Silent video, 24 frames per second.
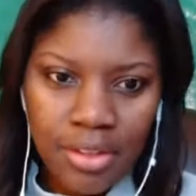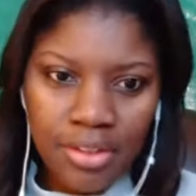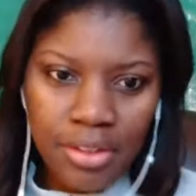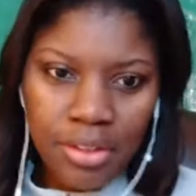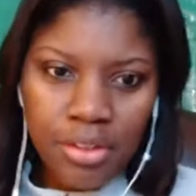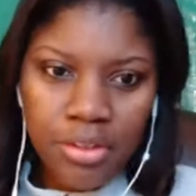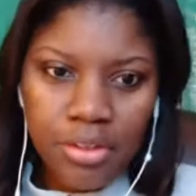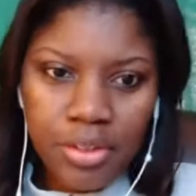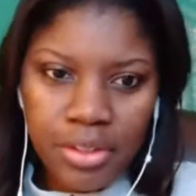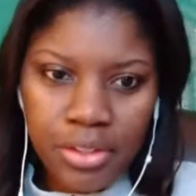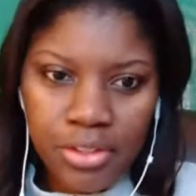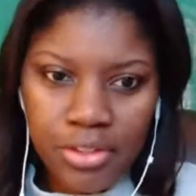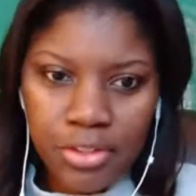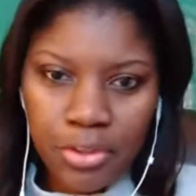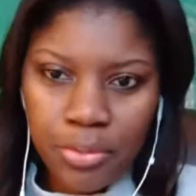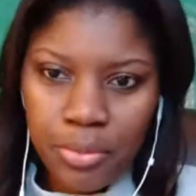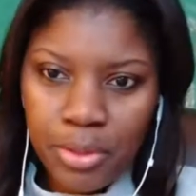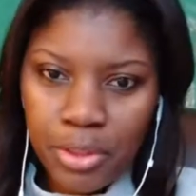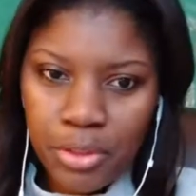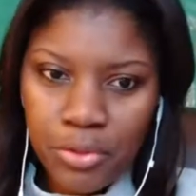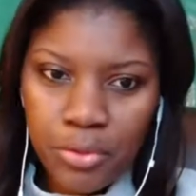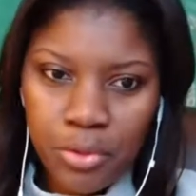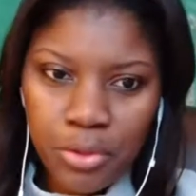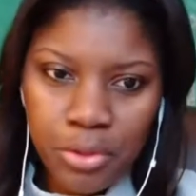Thank you guys so
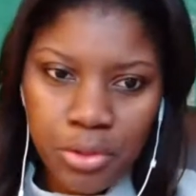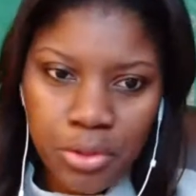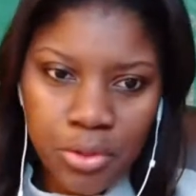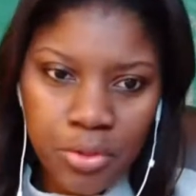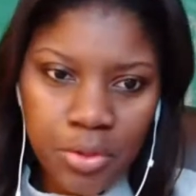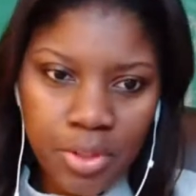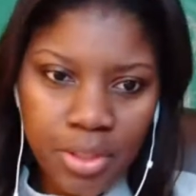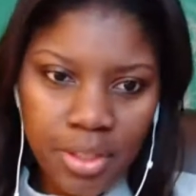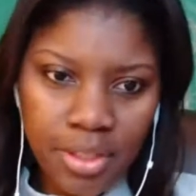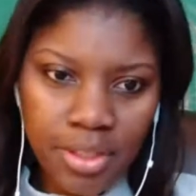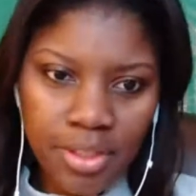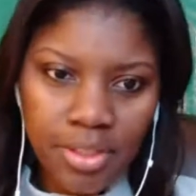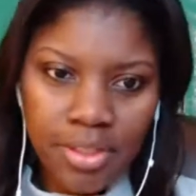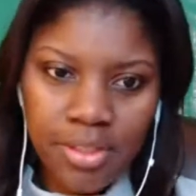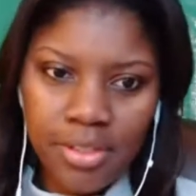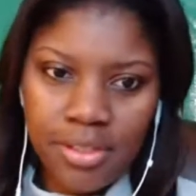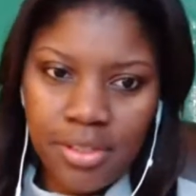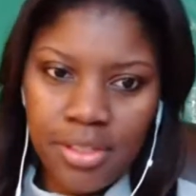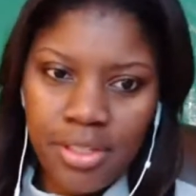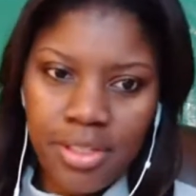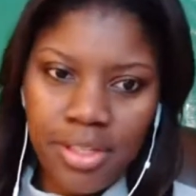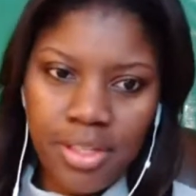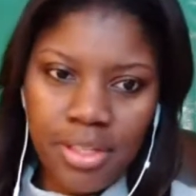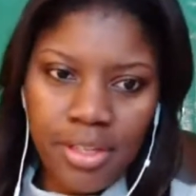much for tuning in
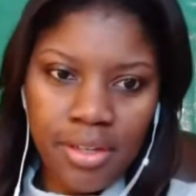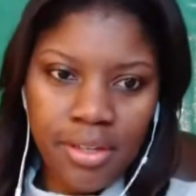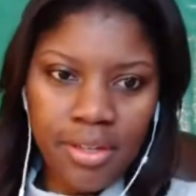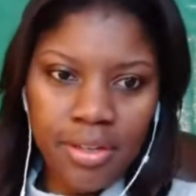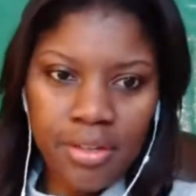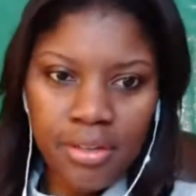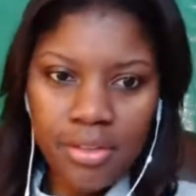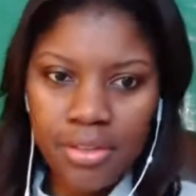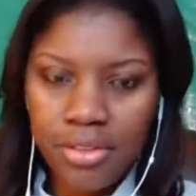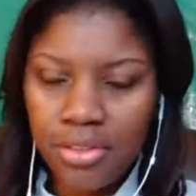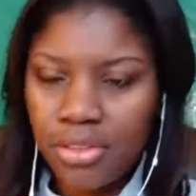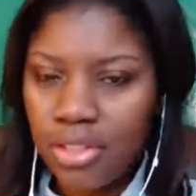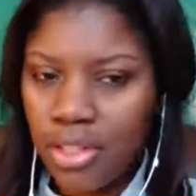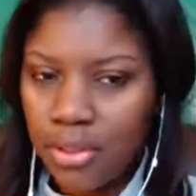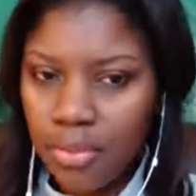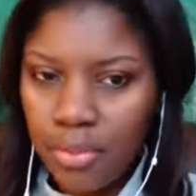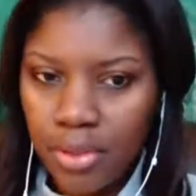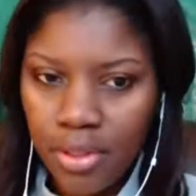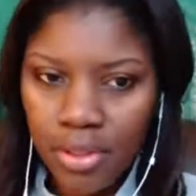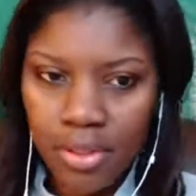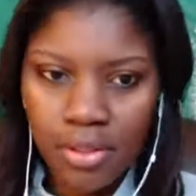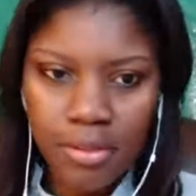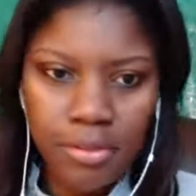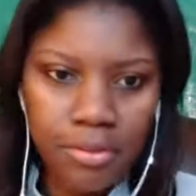today on this
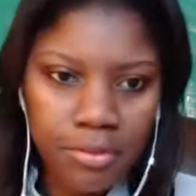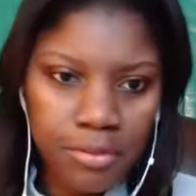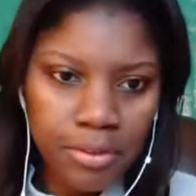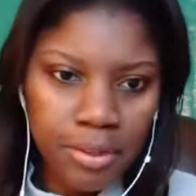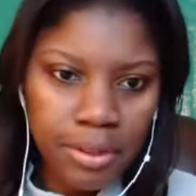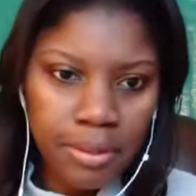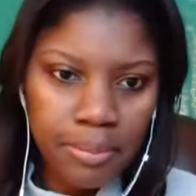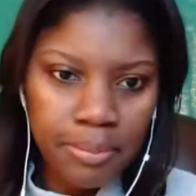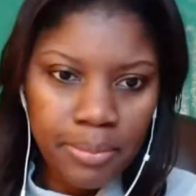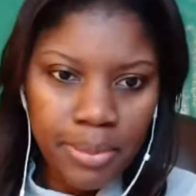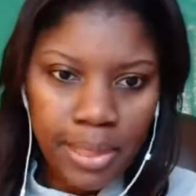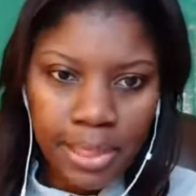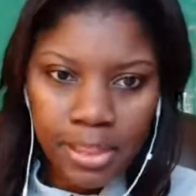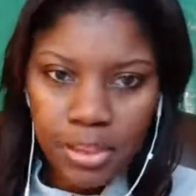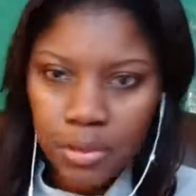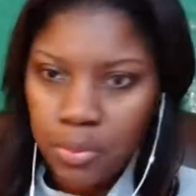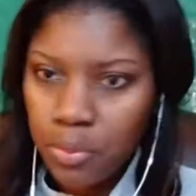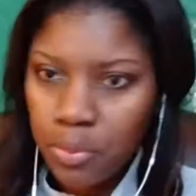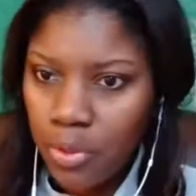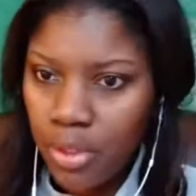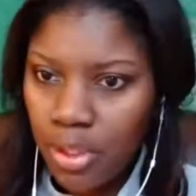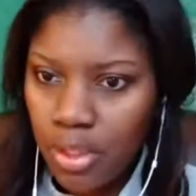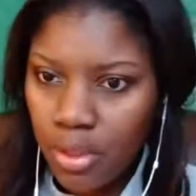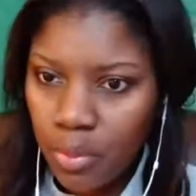segment of Black
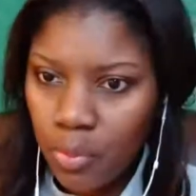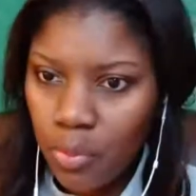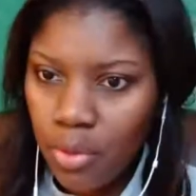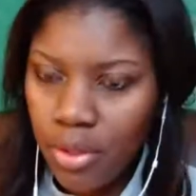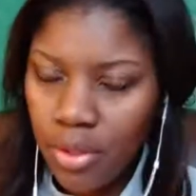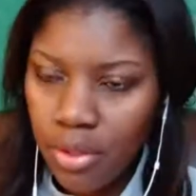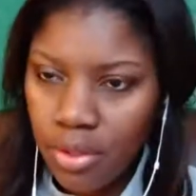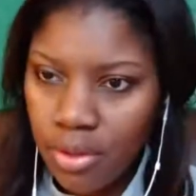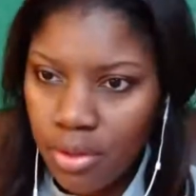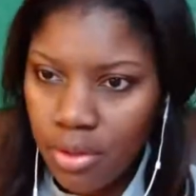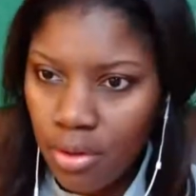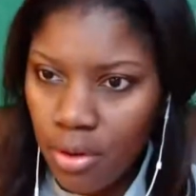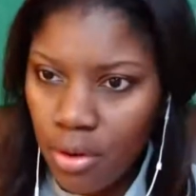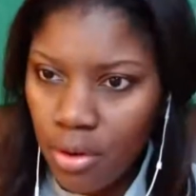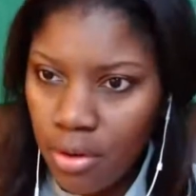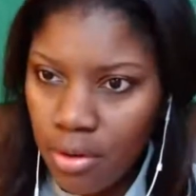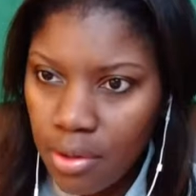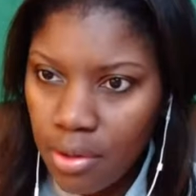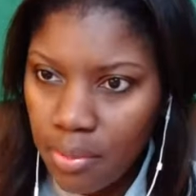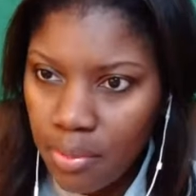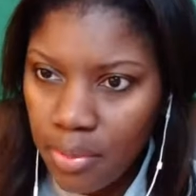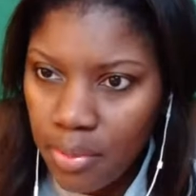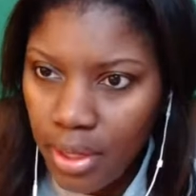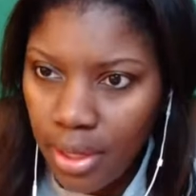Spring with
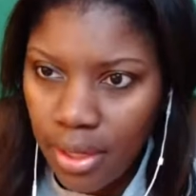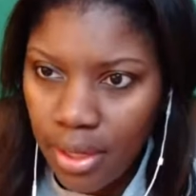Autumn.